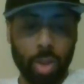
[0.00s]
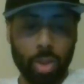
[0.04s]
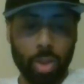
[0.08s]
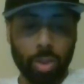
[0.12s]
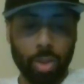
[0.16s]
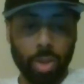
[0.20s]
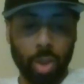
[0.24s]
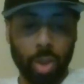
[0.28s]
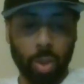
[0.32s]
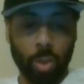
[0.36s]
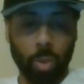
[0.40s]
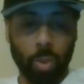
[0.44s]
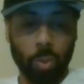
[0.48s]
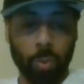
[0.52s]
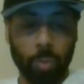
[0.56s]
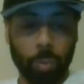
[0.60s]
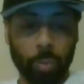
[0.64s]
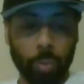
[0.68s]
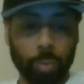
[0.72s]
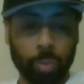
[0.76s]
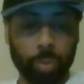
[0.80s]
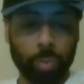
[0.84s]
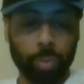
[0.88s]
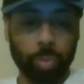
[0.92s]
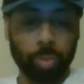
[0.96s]
So
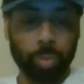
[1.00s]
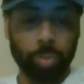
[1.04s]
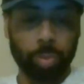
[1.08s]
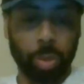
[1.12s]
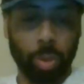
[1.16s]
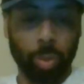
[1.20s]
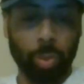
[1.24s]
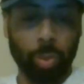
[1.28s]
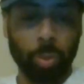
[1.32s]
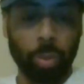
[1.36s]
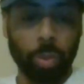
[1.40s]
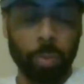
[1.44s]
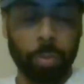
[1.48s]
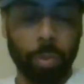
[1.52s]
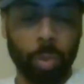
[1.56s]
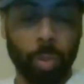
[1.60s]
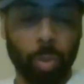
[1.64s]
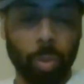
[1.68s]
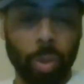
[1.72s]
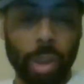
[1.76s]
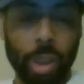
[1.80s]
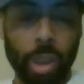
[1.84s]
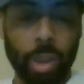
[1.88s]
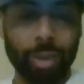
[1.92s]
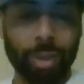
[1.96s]

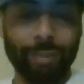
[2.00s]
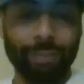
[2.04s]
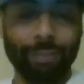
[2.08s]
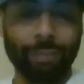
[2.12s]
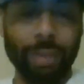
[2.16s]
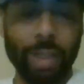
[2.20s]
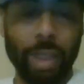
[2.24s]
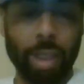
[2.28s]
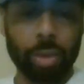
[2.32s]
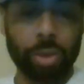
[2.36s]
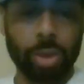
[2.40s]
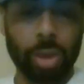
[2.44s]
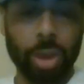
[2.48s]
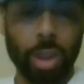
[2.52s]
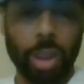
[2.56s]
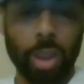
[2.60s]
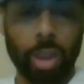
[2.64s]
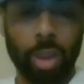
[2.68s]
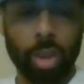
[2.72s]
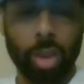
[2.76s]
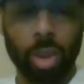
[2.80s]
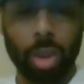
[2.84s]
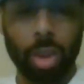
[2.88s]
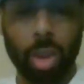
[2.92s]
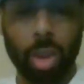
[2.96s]
Burrell and Valchek,